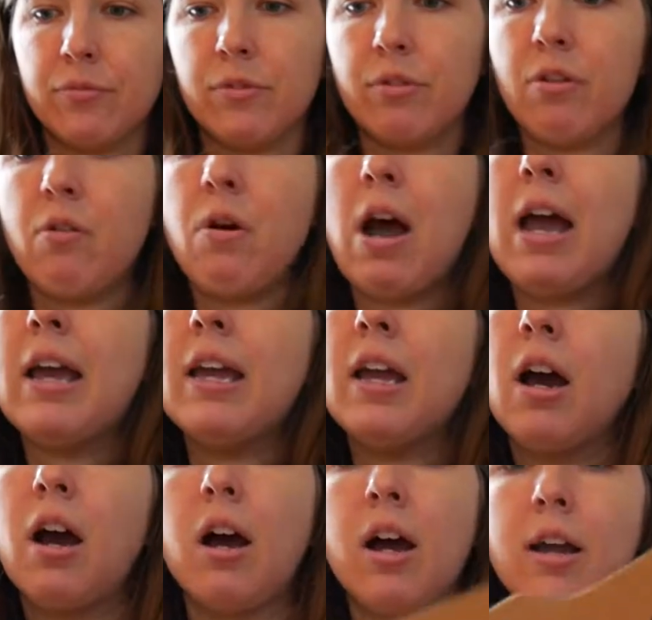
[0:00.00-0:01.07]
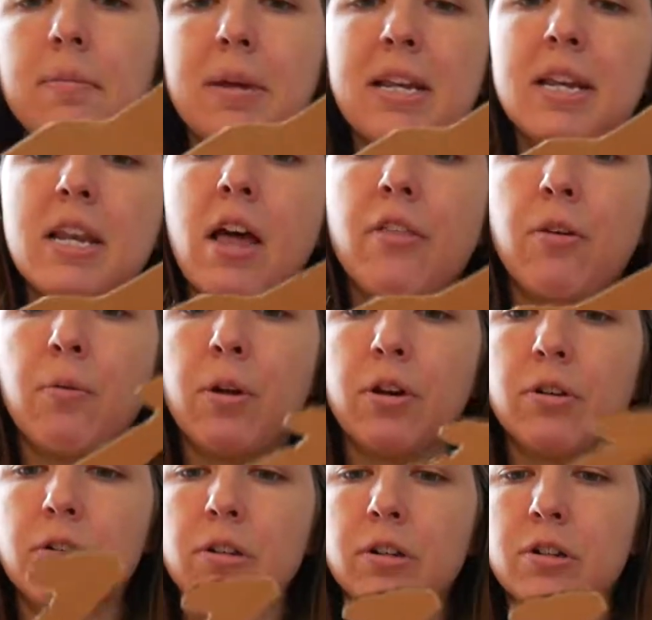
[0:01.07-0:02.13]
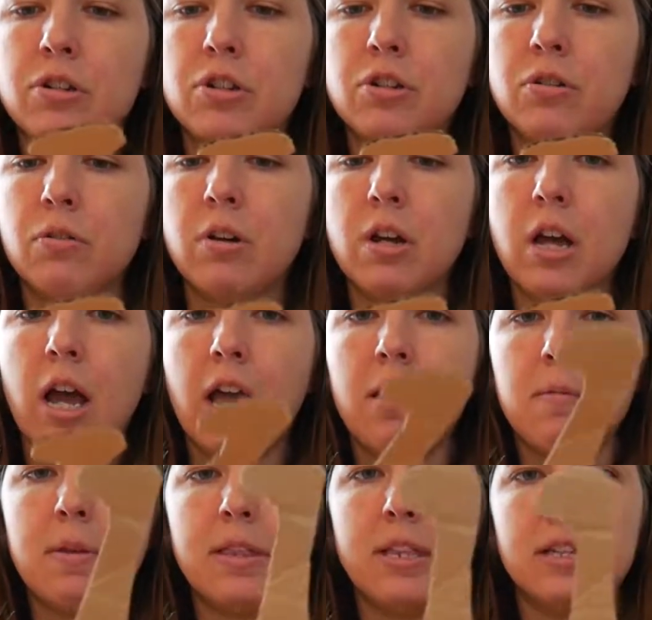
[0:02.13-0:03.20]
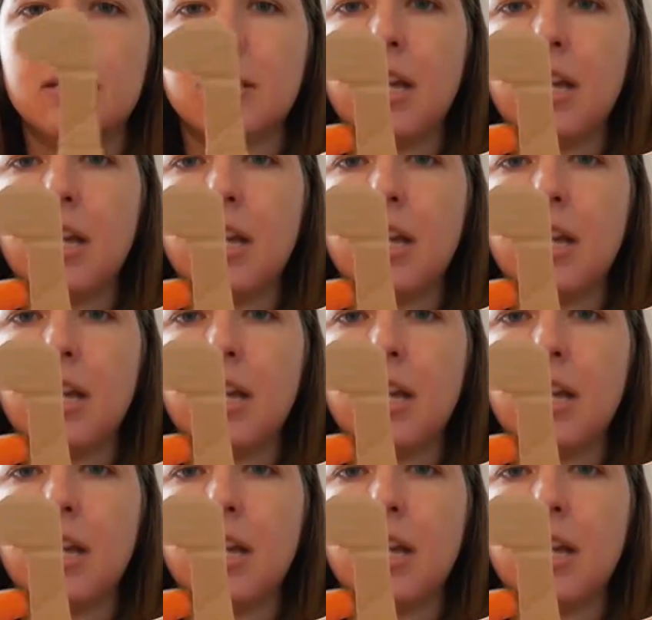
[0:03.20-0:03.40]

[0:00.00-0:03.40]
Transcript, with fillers: so I, I made another one earlier too. I made this